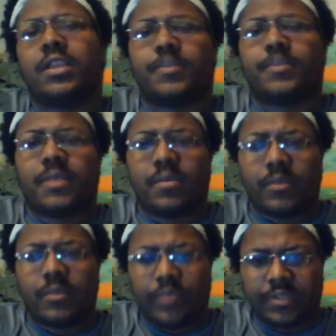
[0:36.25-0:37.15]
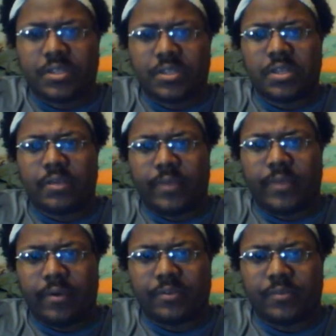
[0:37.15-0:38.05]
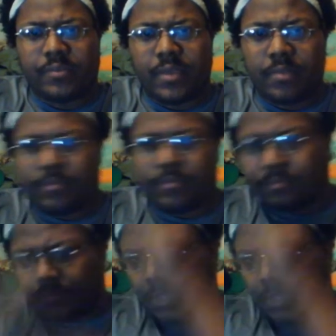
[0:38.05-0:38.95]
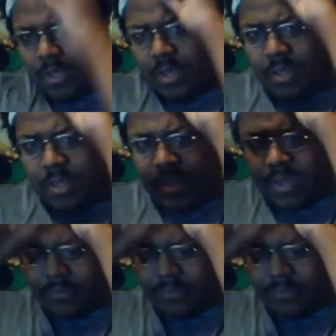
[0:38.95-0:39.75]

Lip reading: become increasingly apparent to me that